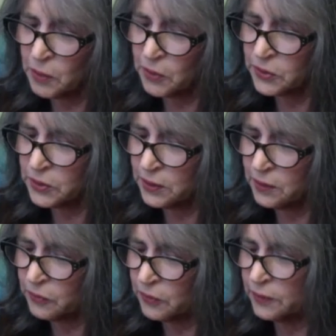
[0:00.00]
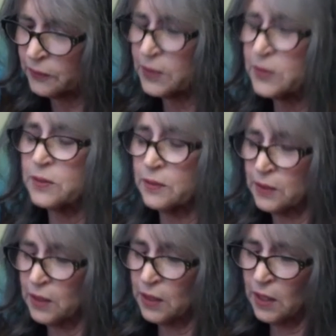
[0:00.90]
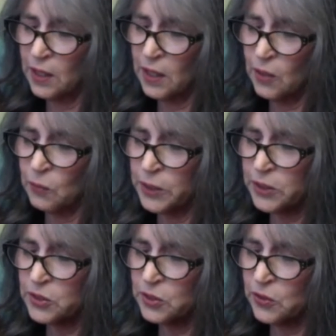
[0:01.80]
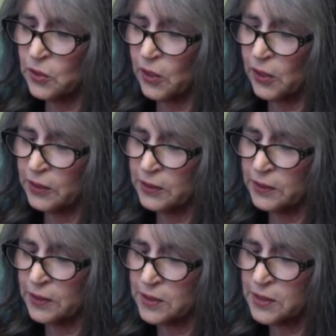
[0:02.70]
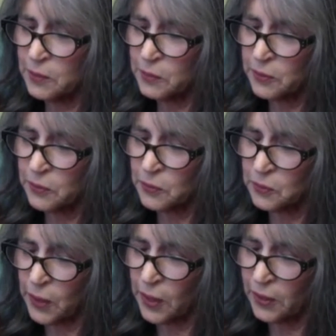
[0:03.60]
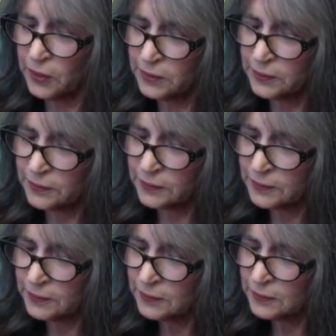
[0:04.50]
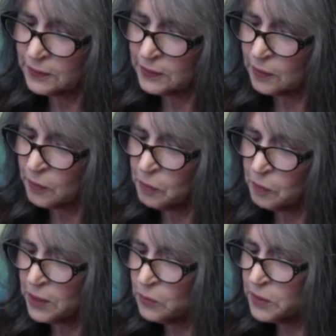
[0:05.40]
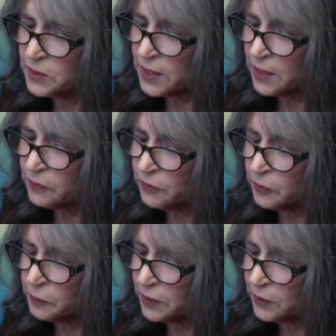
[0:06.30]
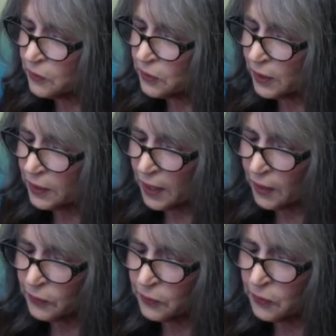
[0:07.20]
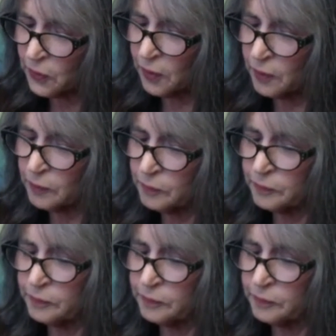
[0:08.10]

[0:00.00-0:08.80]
all sitting in front of us, reach to your heart and say with your whole heart, may you be safe from inner and outer harm.